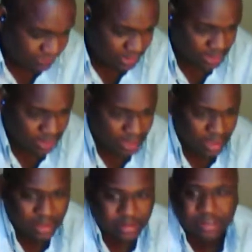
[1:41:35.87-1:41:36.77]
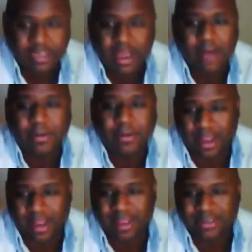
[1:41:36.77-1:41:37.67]
of fucking kids
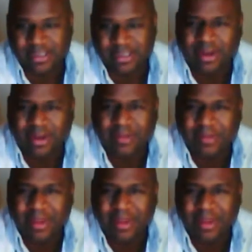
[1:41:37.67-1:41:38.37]
nowadays. Mm-hmm. You know what I